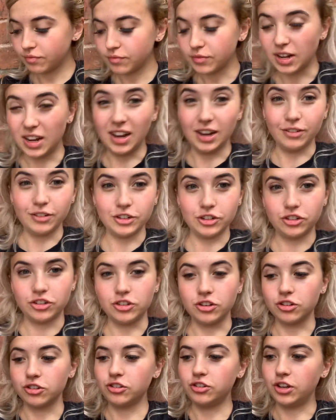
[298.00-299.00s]
and literally
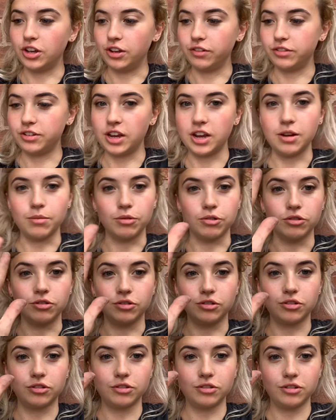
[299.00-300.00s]
got to serve
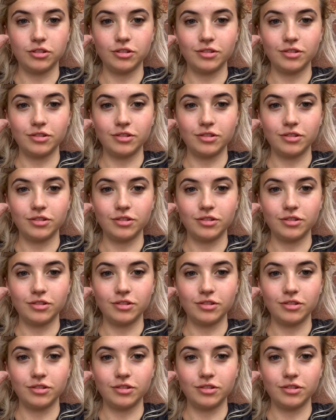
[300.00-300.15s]
tables